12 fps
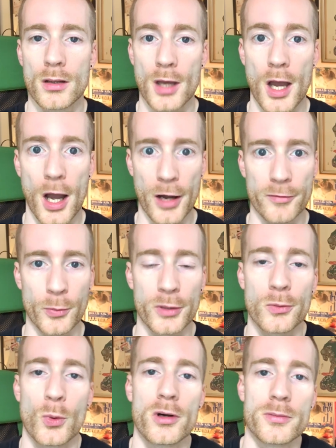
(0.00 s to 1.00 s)
Hi everyone,
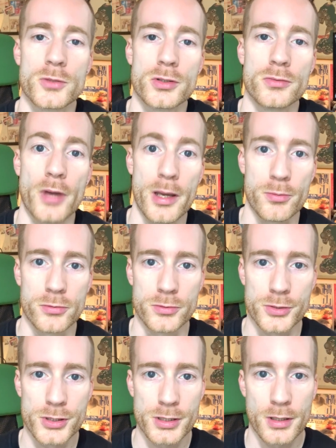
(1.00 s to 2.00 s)
welcome to
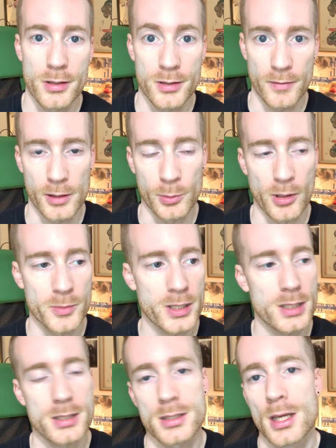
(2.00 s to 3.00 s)
April's developer
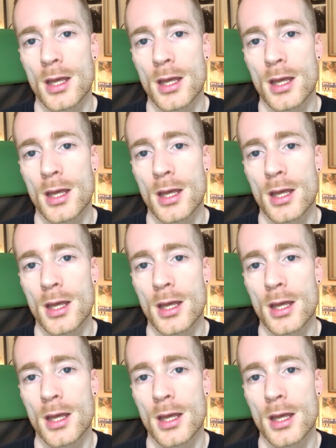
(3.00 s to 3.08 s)
update.